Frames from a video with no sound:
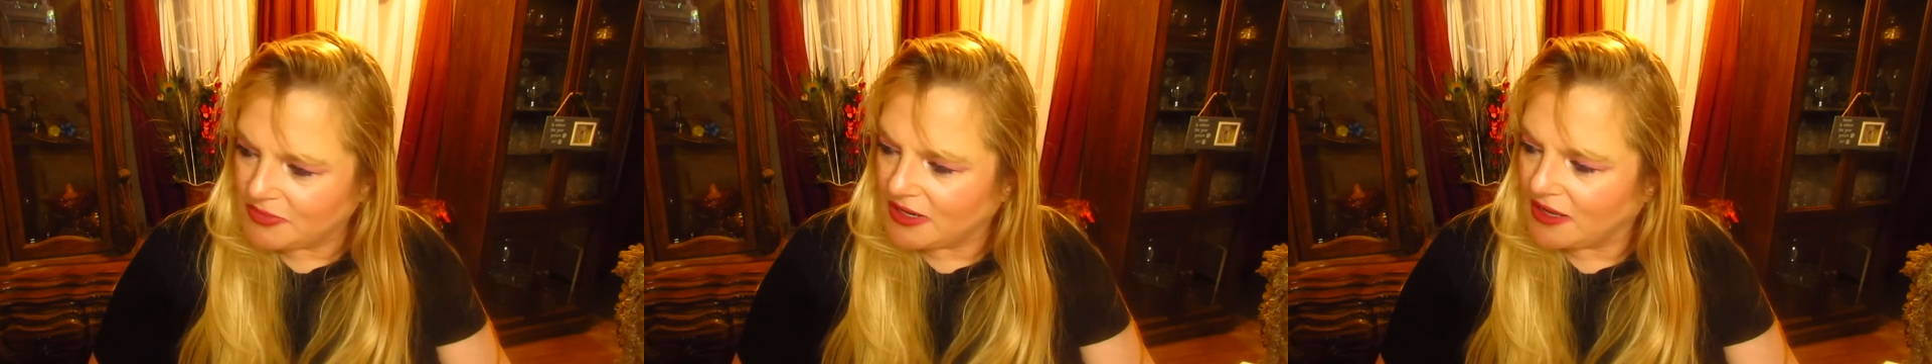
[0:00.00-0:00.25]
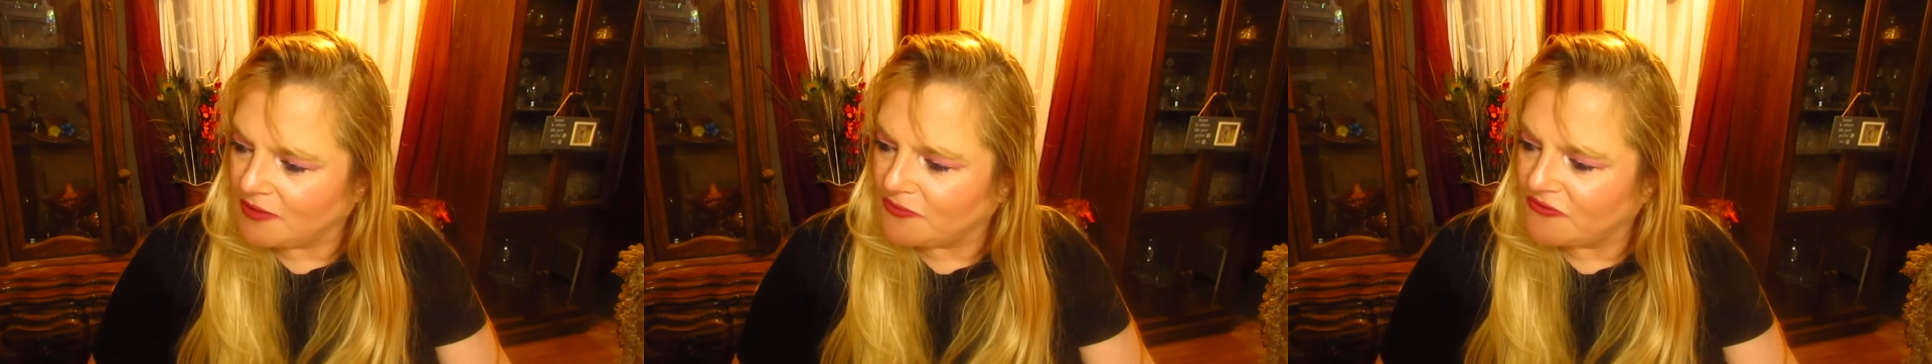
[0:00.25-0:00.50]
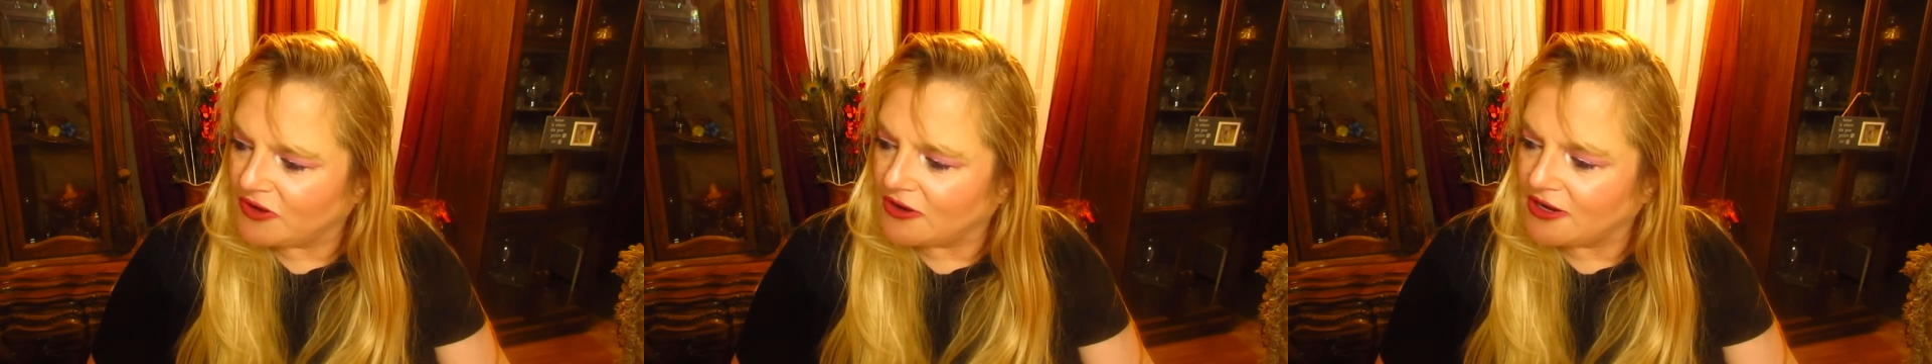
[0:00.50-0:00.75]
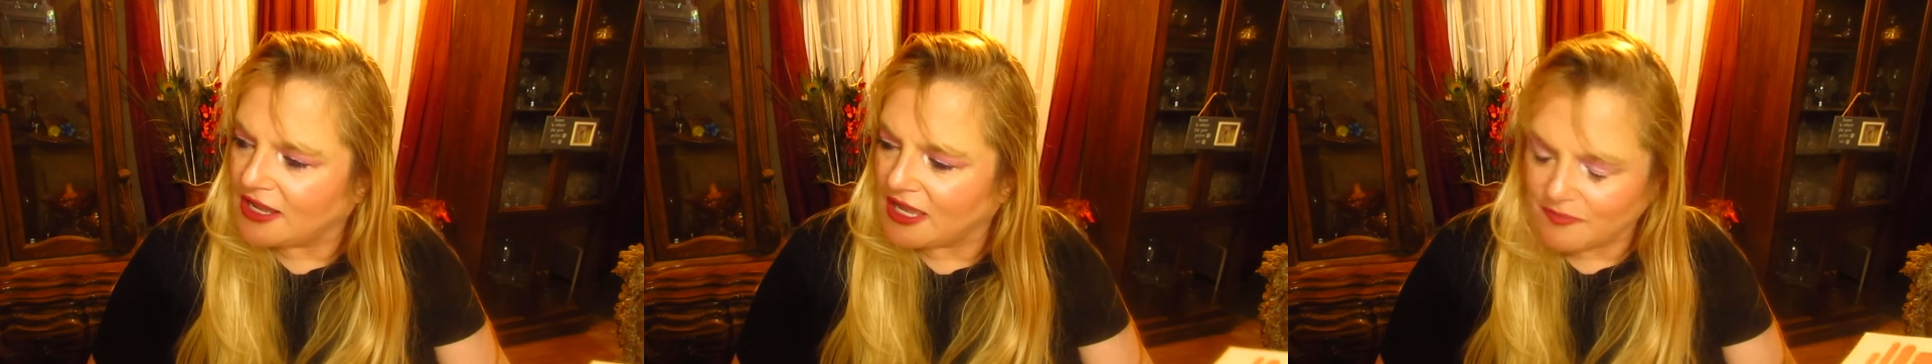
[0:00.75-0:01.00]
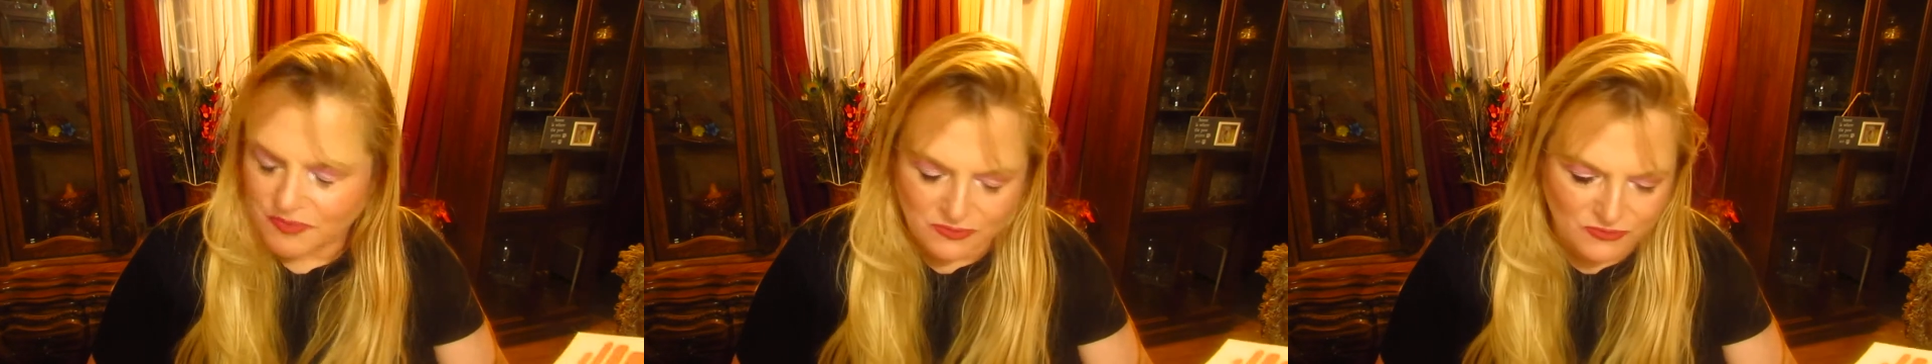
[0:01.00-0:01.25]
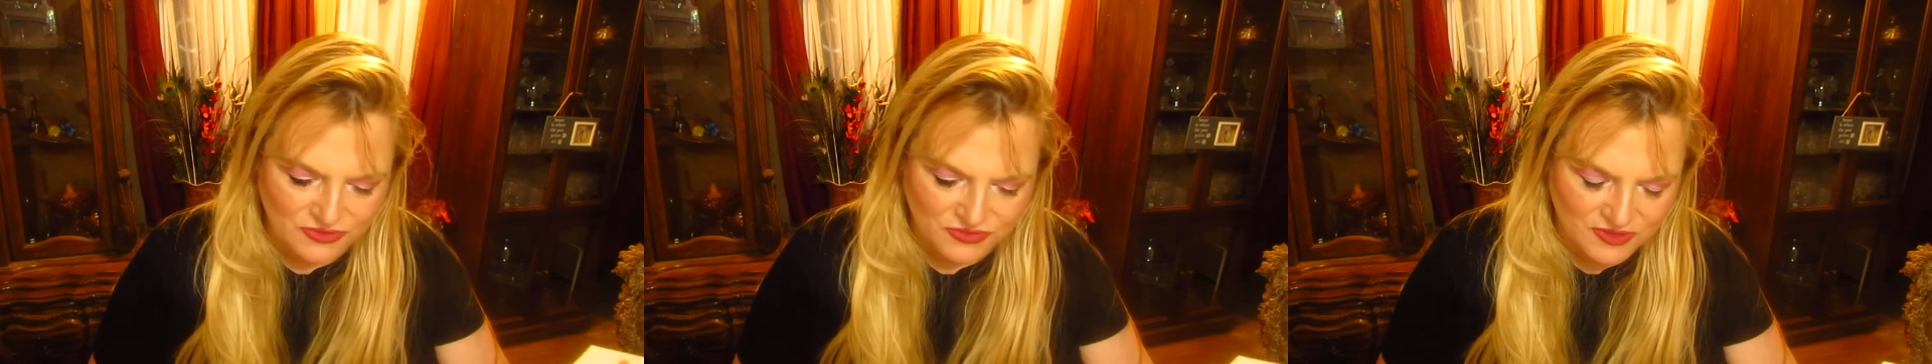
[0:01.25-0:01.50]
but I'm very happy
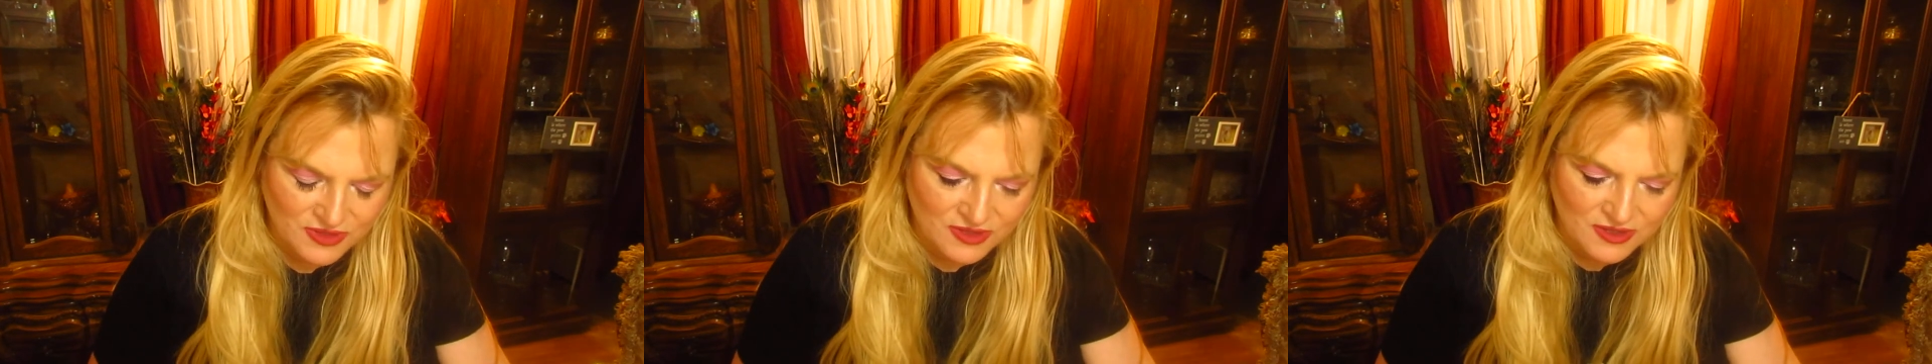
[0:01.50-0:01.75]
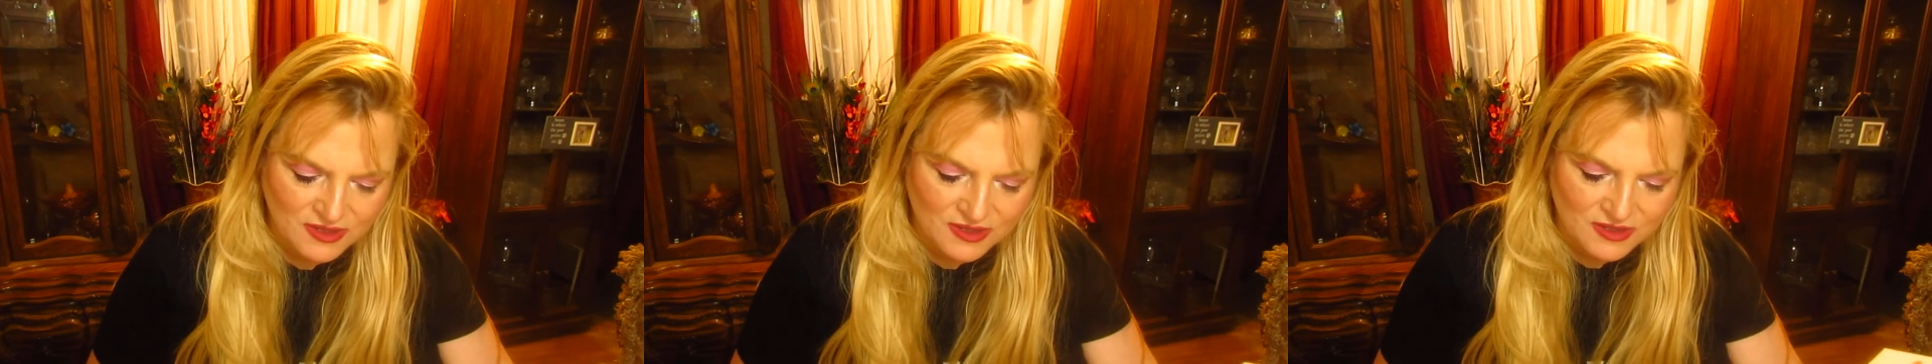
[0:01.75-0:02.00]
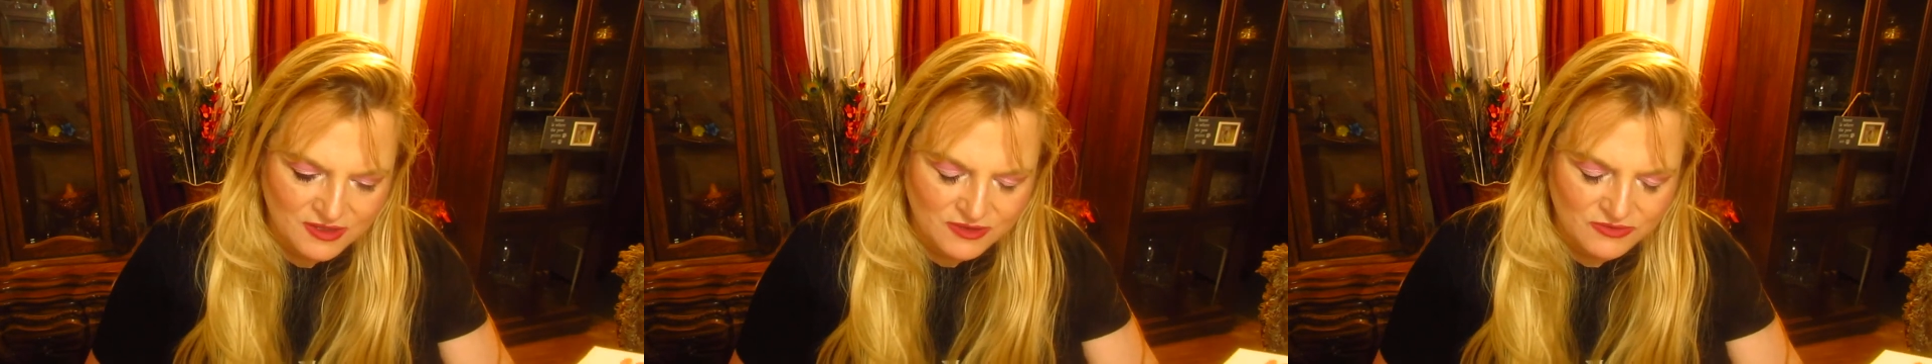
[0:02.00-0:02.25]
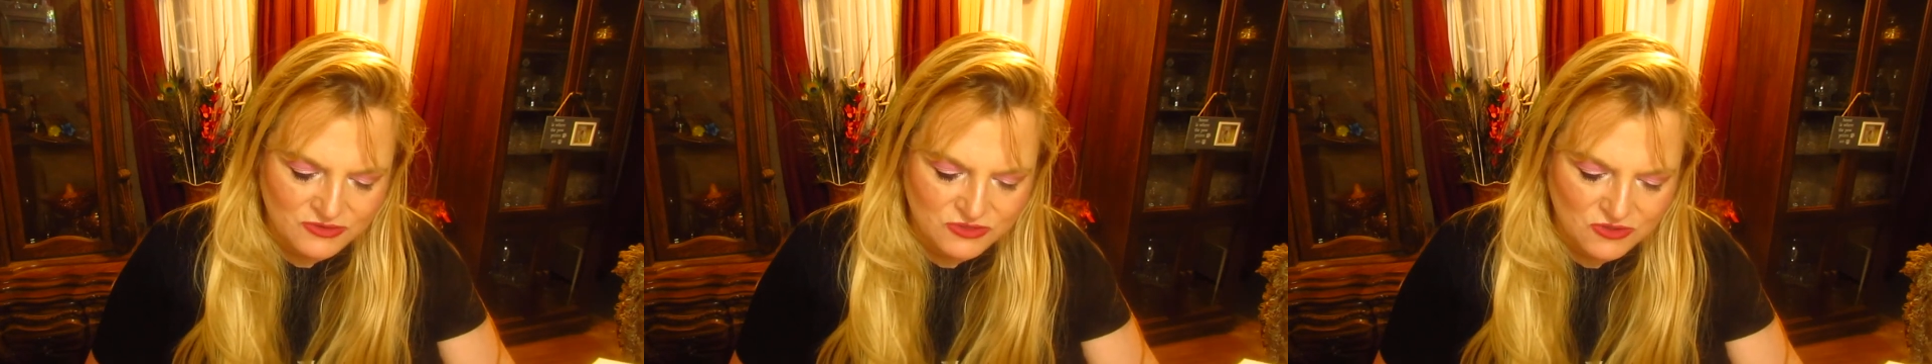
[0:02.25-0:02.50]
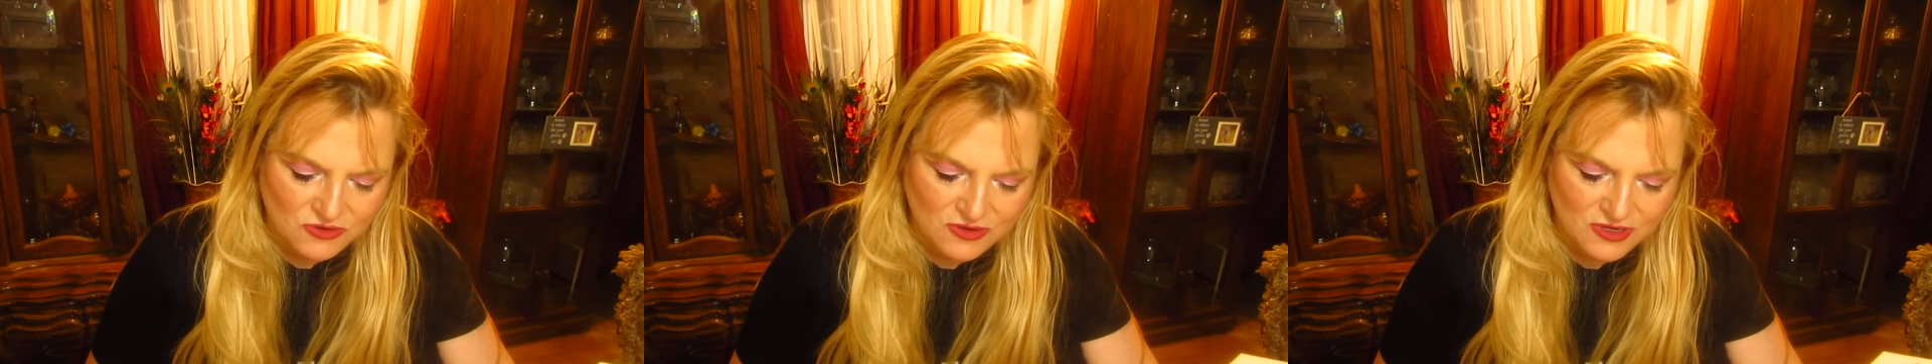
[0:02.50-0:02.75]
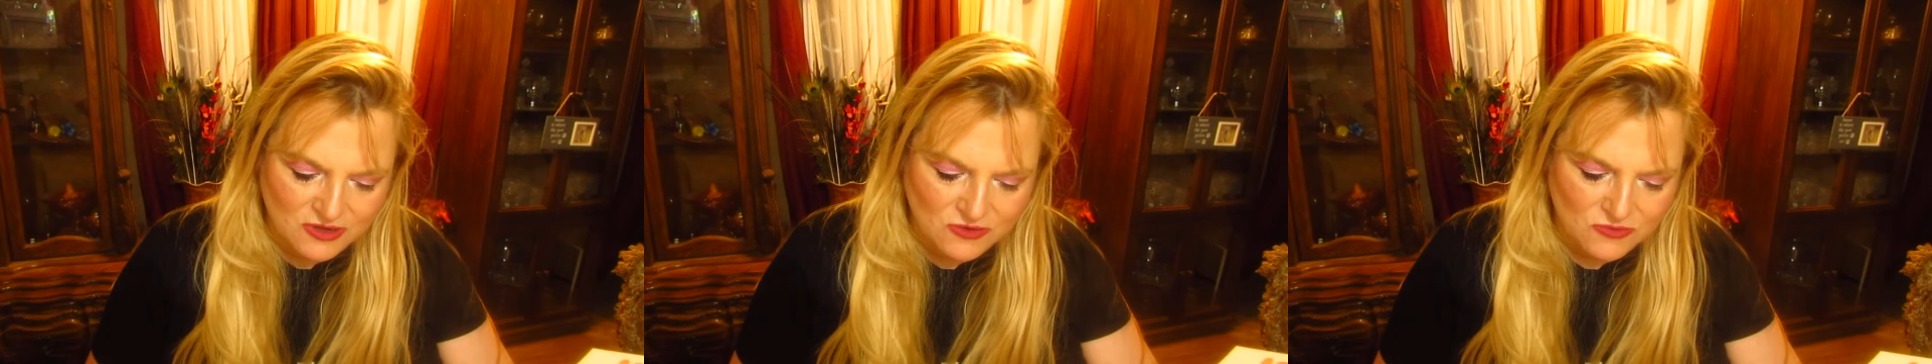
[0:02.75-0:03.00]
with the
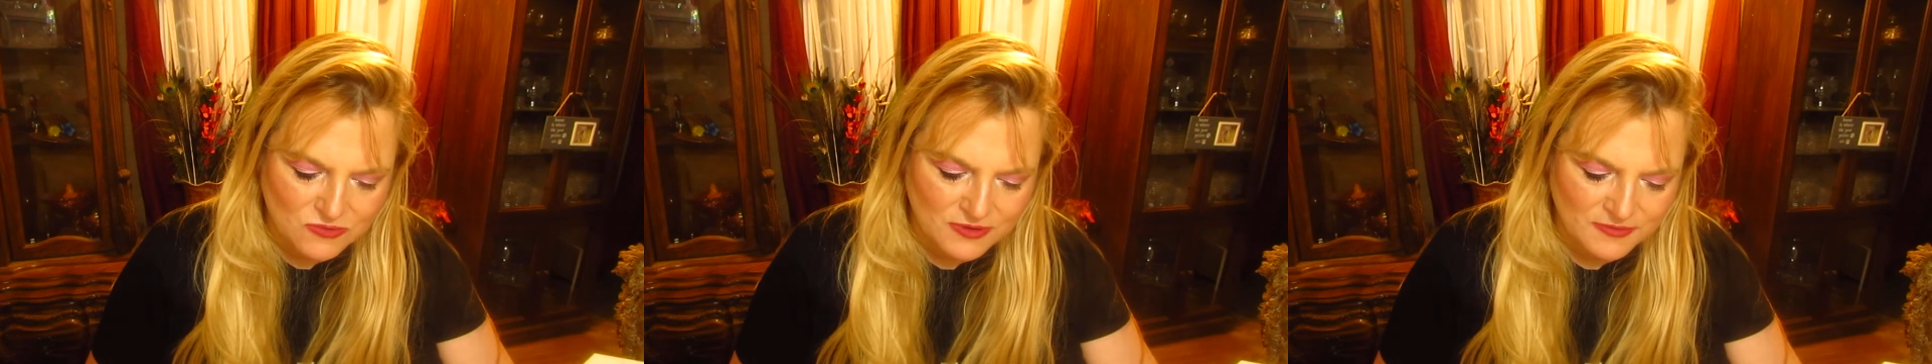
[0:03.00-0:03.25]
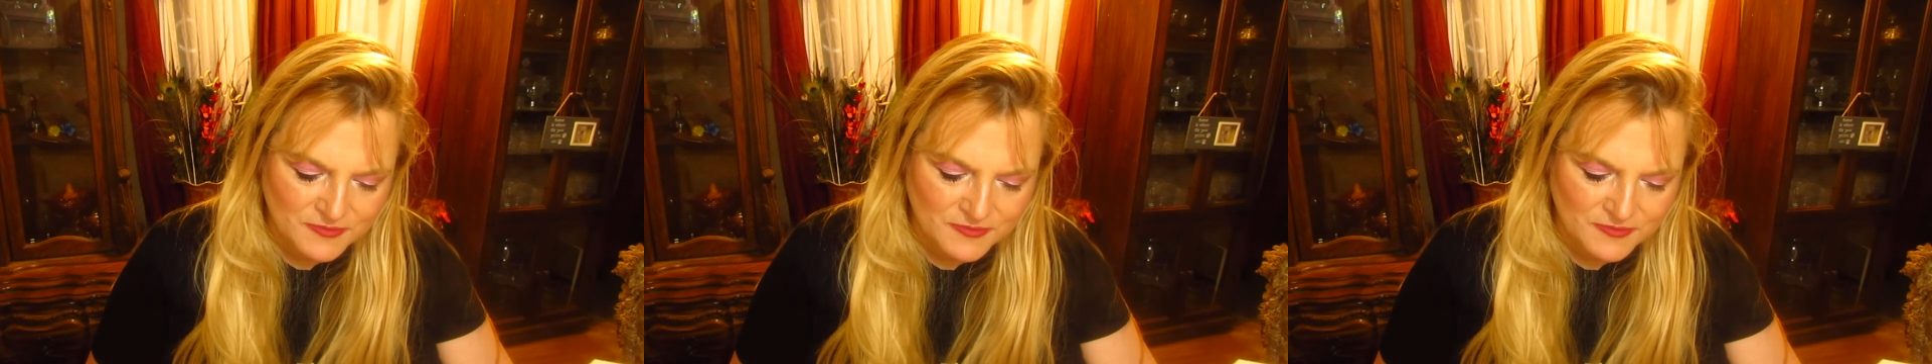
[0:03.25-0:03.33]
charcoal